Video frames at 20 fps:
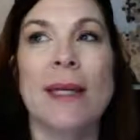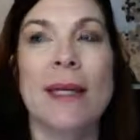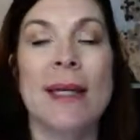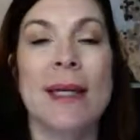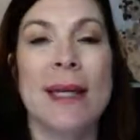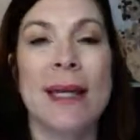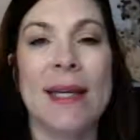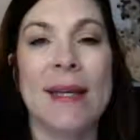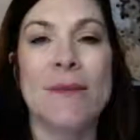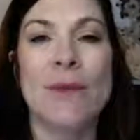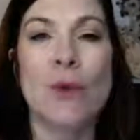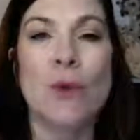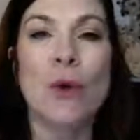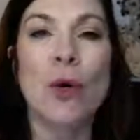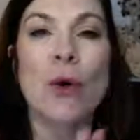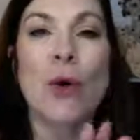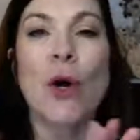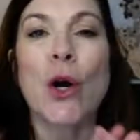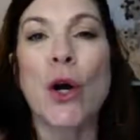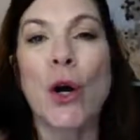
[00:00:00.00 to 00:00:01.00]
and if you
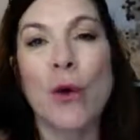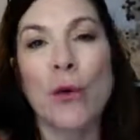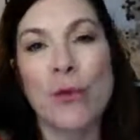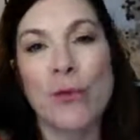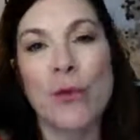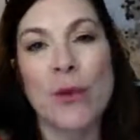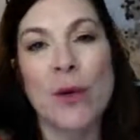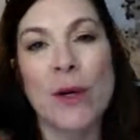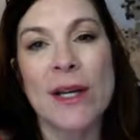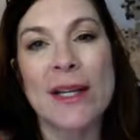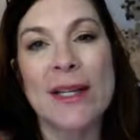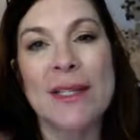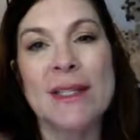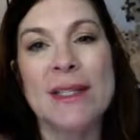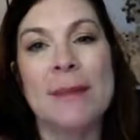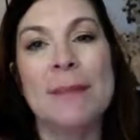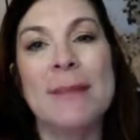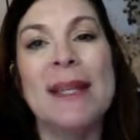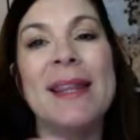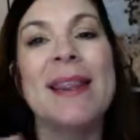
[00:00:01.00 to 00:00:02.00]
don't go for
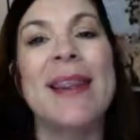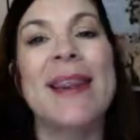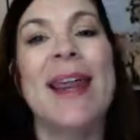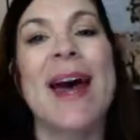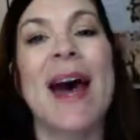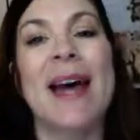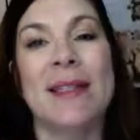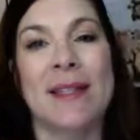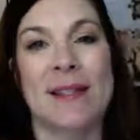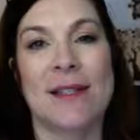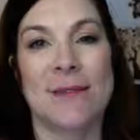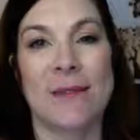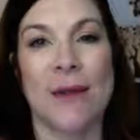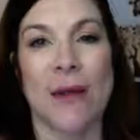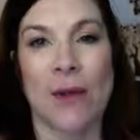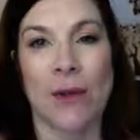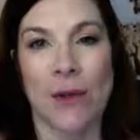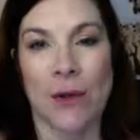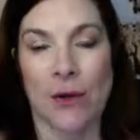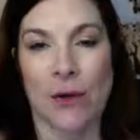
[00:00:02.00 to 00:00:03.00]
it, to me, that's
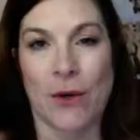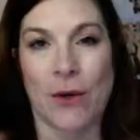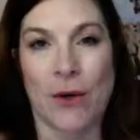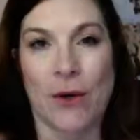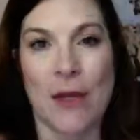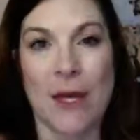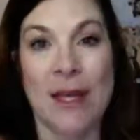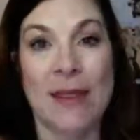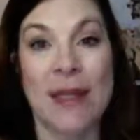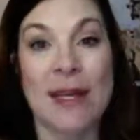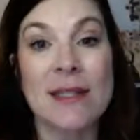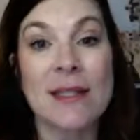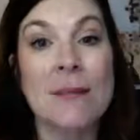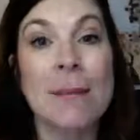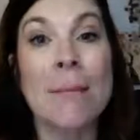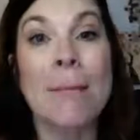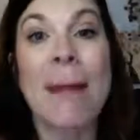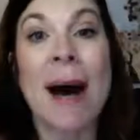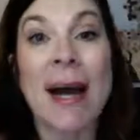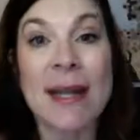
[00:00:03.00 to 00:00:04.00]
failure.
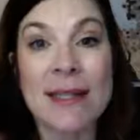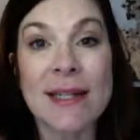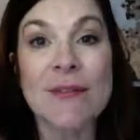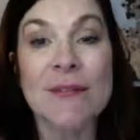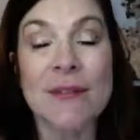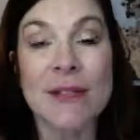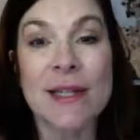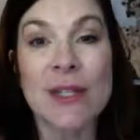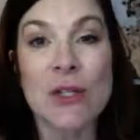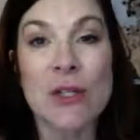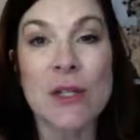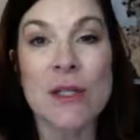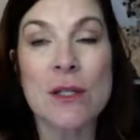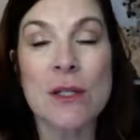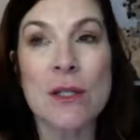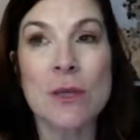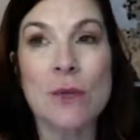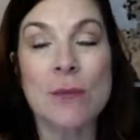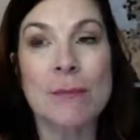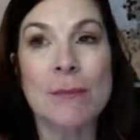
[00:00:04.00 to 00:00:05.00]
That's my
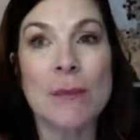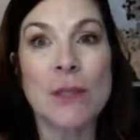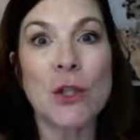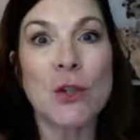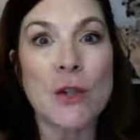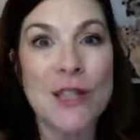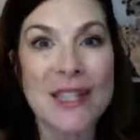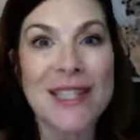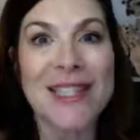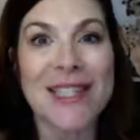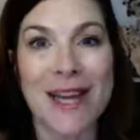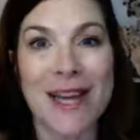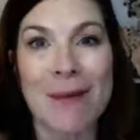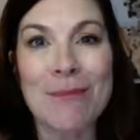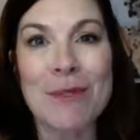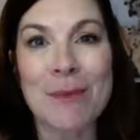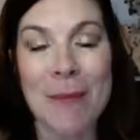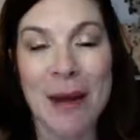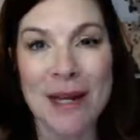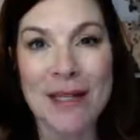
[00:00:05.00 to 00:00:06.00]
definition. So you can
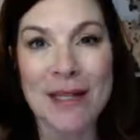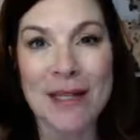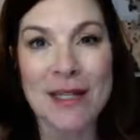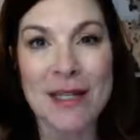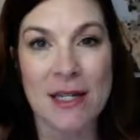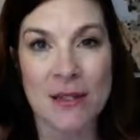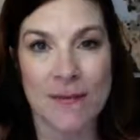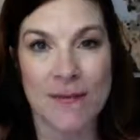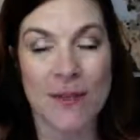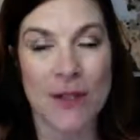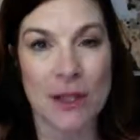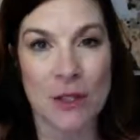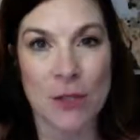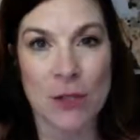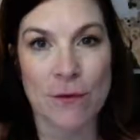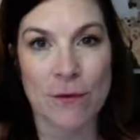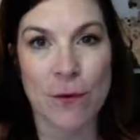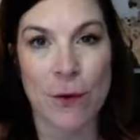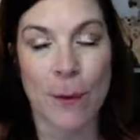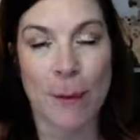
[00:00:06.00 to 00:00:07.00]
adopt my
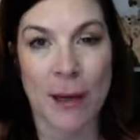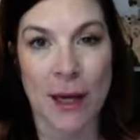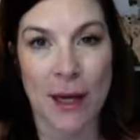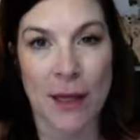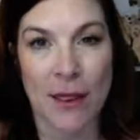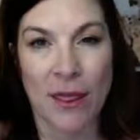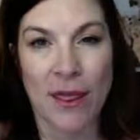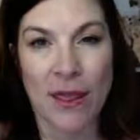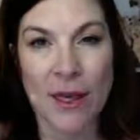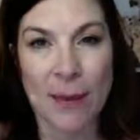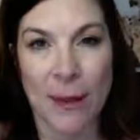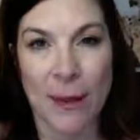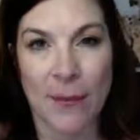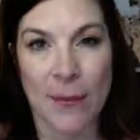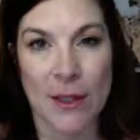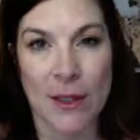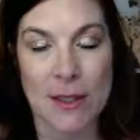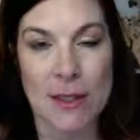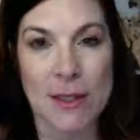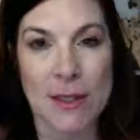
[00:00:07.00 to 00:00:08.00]
definition for a minute. Think about
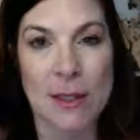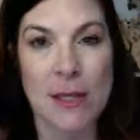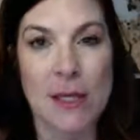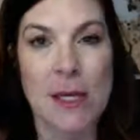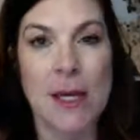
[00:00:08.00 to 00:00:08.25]
this.